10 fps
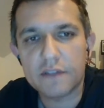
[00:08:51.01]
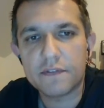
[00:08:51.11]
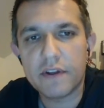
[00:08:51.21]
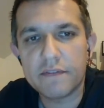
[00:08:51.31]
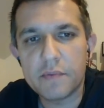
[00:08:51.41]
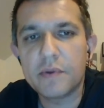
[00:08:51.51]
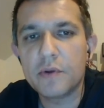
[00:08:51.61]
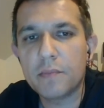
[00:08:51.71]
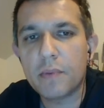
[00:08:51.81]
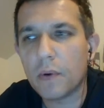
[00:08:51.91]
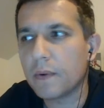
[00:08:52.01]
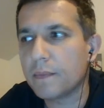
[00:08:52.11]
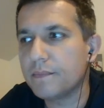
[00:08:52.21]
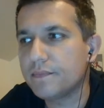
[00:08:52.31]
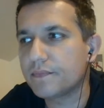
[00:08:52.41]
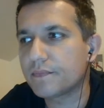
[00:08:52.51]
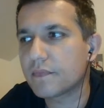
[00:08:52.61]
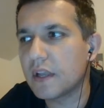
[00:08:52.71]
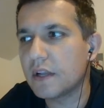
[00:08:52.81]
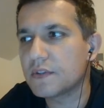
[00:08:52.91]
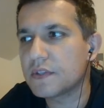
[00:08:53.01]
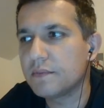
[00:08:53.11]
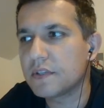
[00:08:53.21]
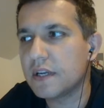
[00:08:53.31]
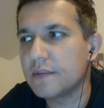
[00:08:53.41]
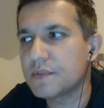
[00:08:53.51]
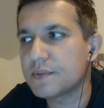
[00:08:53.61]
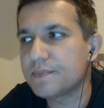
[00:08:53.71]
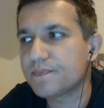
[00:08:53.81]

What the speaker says: for every pupil, and sometimes